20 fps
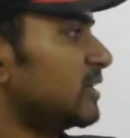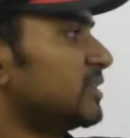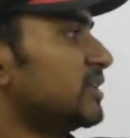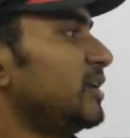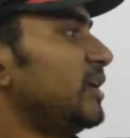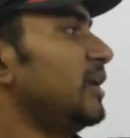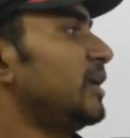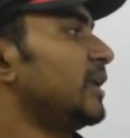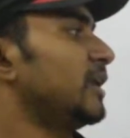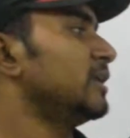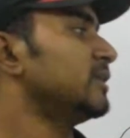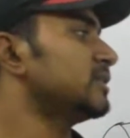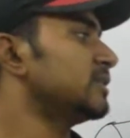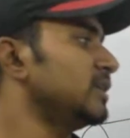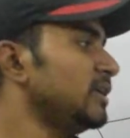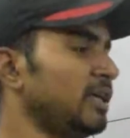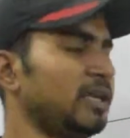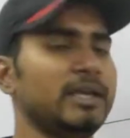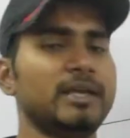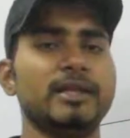sheet is
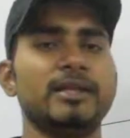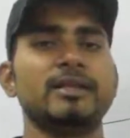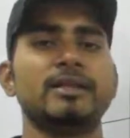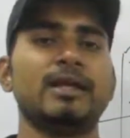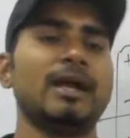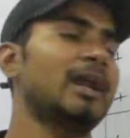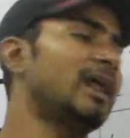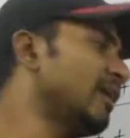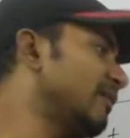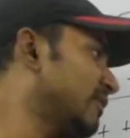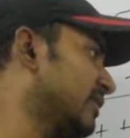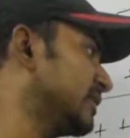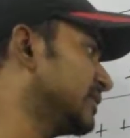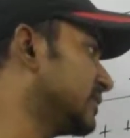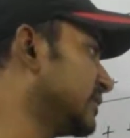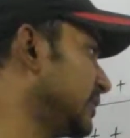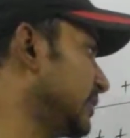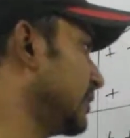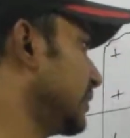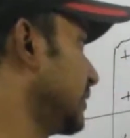E, that I have
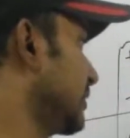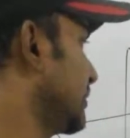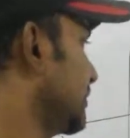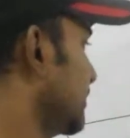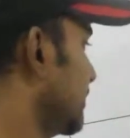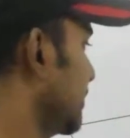considered.